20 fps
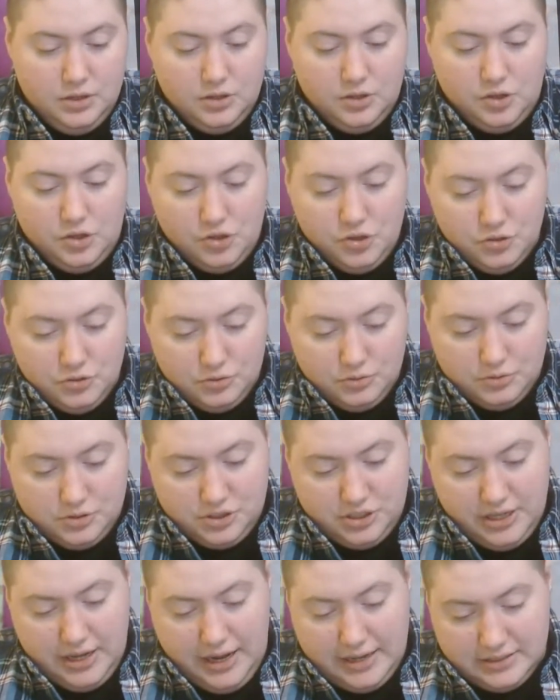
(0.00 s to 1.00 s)
You,
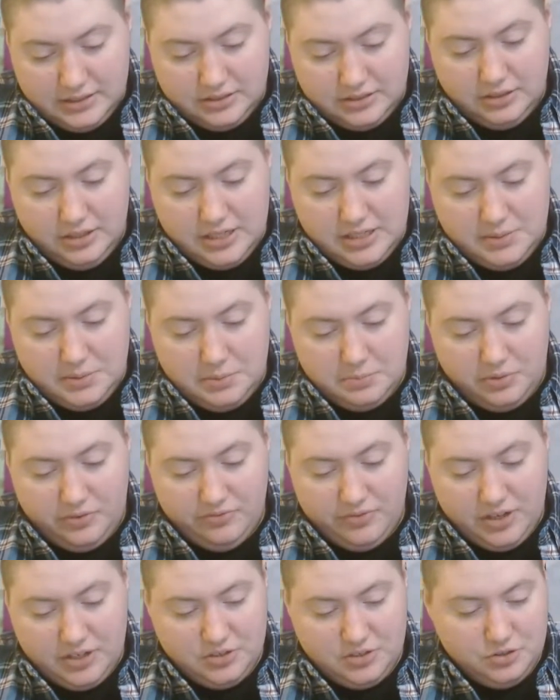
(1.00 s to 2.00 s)
she asks the lesbian
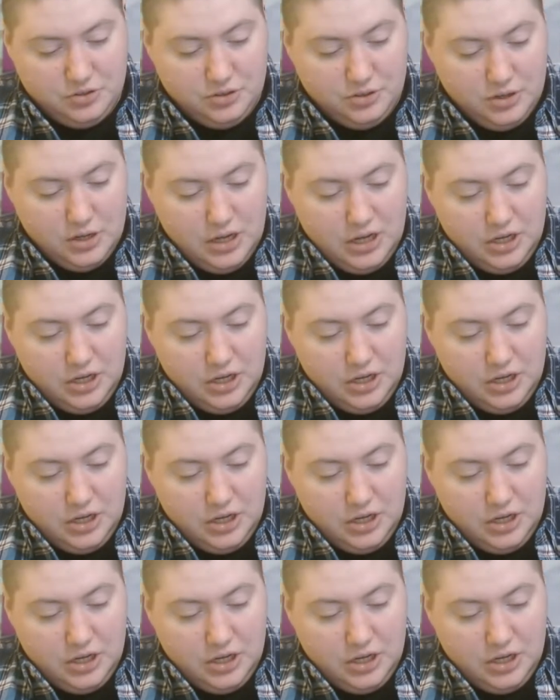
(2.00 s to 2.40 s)
professor,